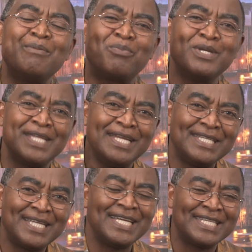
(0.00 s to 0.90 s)

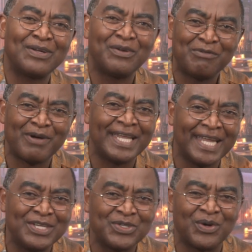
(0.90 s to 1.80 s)
presentation on
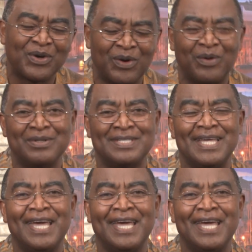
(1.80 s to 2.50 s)
financial goals,